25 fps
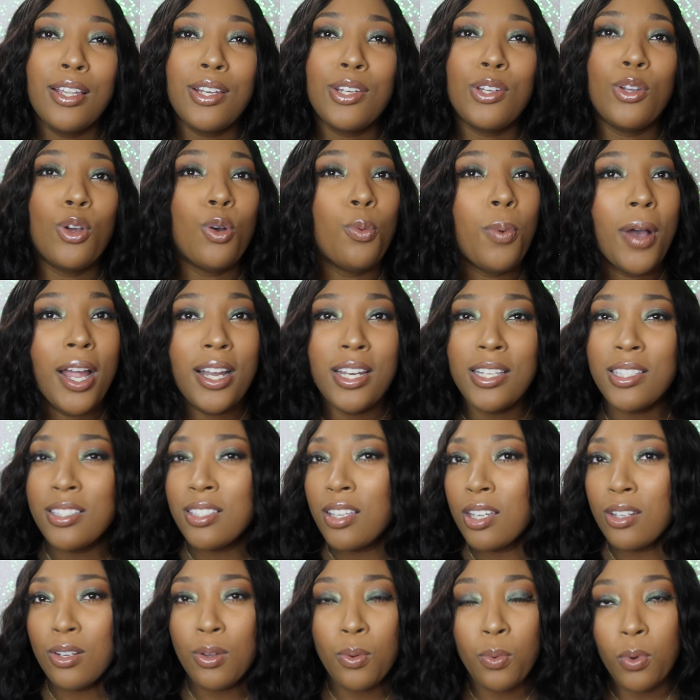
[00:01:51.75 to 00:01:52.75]

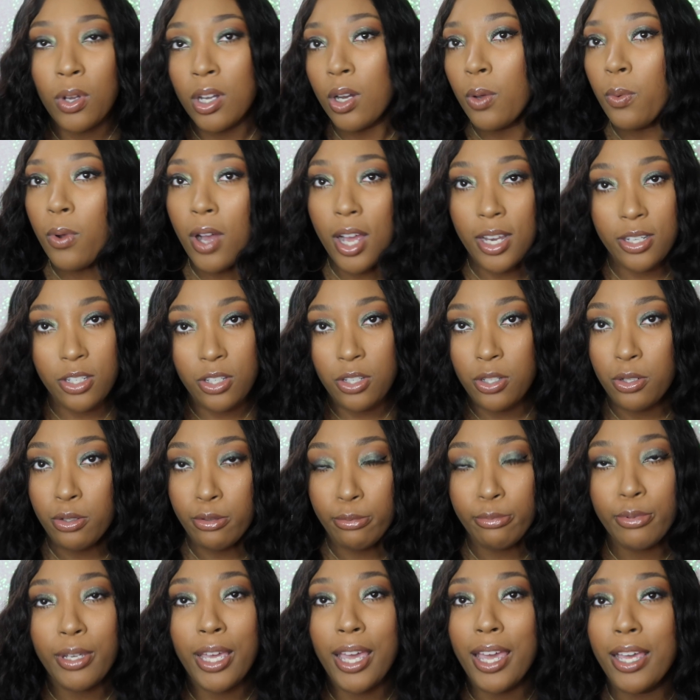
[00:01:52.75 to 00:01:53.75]
nobody's gonna want to watch
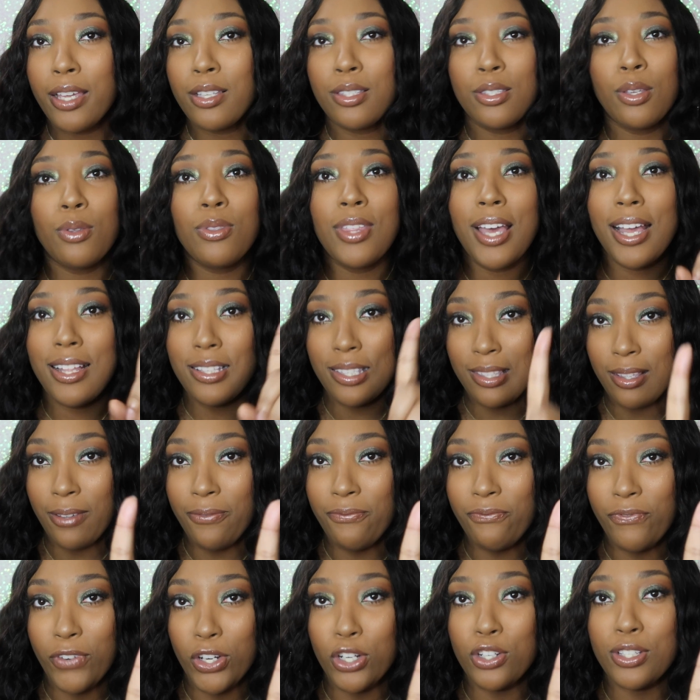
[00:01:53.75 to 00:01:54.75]
you, okay? So that's
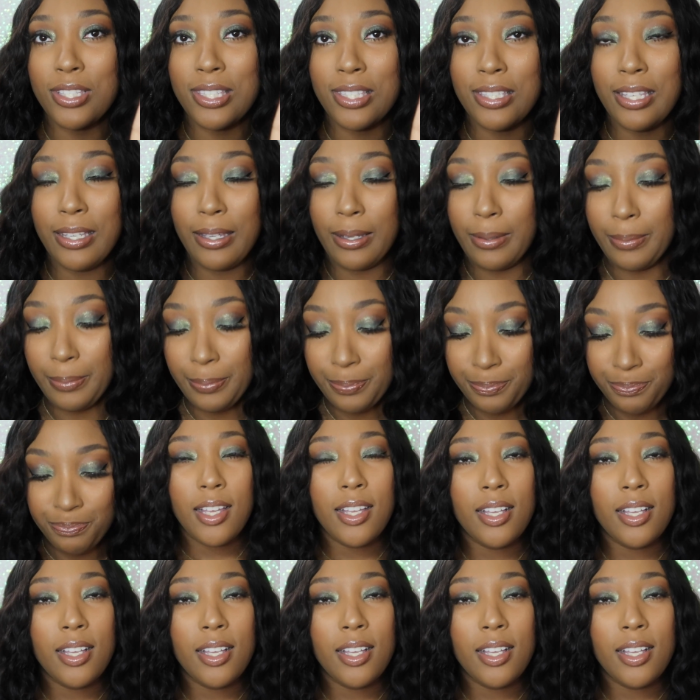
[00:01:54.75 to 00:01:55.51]
the first tip.